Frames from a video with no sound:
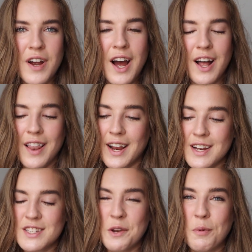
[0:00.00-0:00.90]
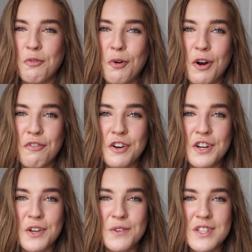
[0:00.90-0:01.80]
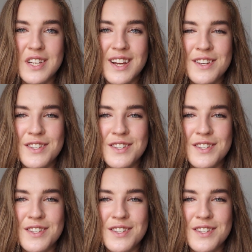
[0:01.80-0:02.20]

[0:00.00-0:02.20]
like I said before, for Nudestix.